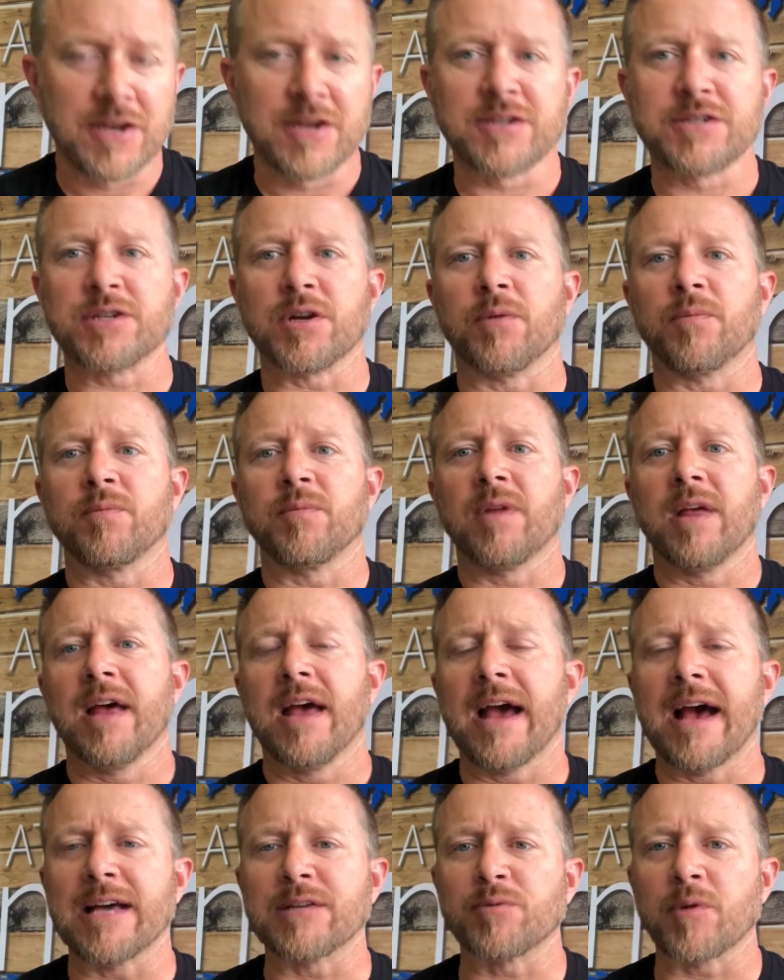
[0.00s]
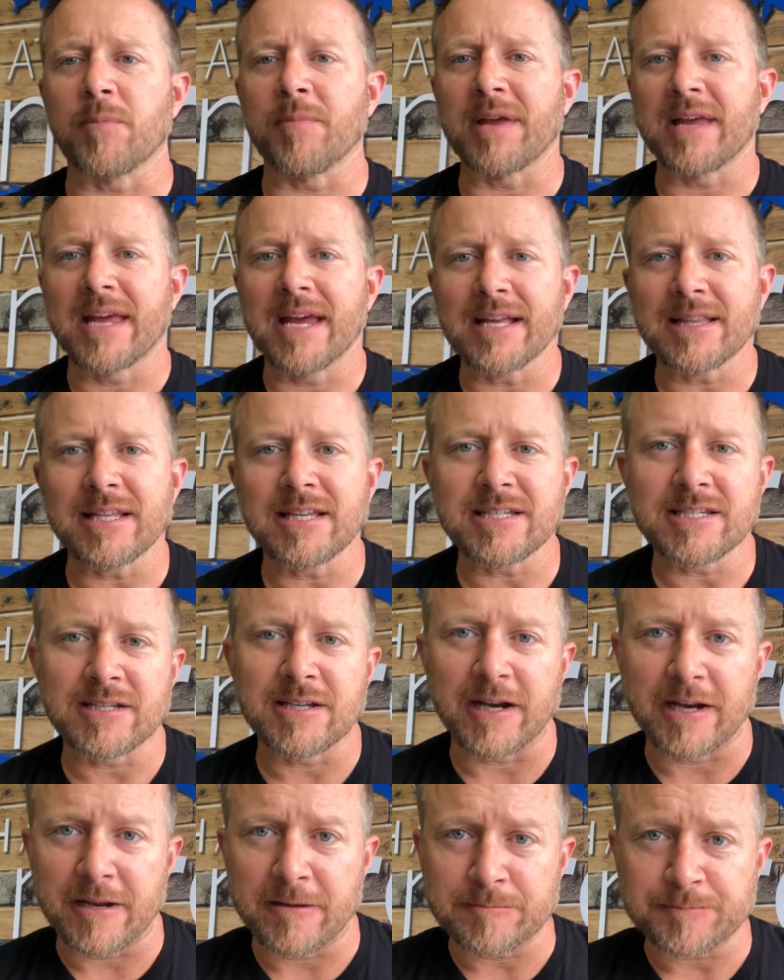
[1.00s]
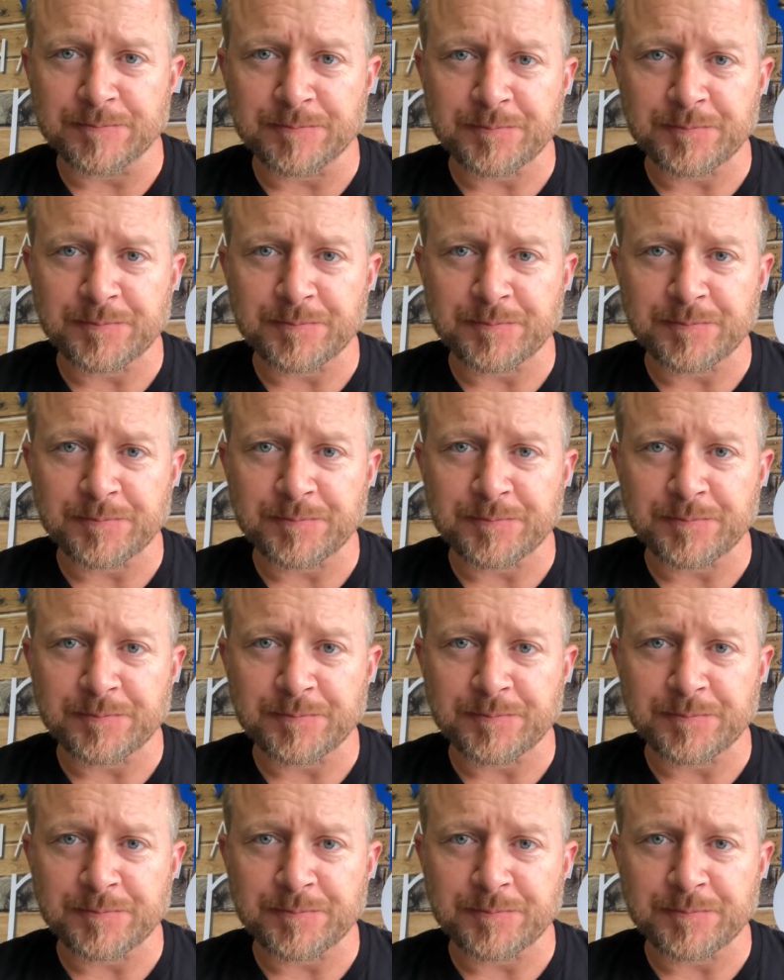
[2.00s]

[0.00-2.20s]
So as we begin this study,